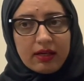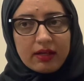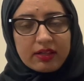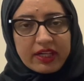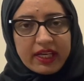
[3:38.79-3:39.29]

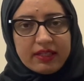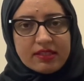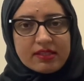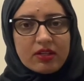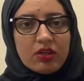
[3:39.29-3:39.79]

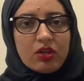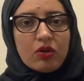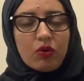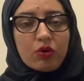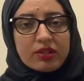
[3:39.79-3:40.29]
grades
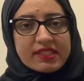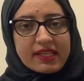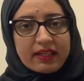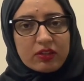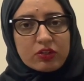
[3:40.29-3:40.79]
or
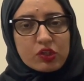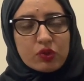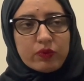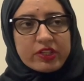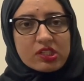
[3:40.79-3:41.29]
cycle 2,
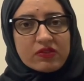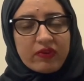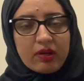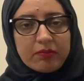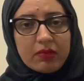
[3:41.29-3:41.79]
which is
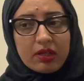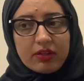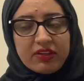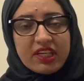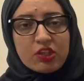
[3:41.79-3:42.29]
from
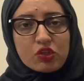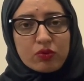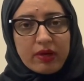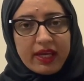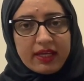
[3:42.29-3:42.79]
3
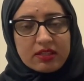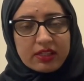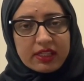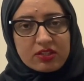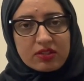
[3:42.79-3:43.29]
to 8.
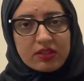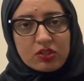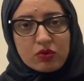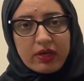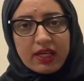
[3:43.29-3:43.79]
Grades 3
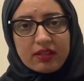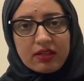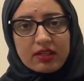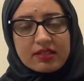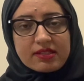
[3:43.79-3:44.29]
to 8
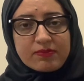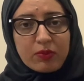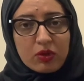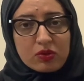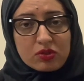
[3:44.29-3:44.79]
are
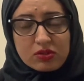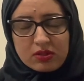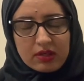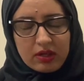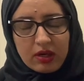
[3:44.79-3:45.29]

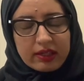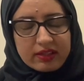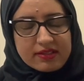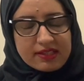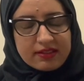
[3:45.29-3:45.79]

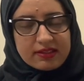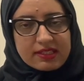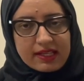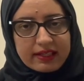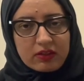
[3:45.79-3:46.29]
considered
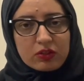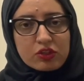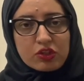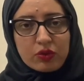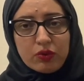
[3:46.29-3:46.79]
cycle
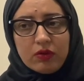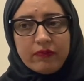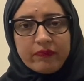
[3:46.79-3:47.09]
2.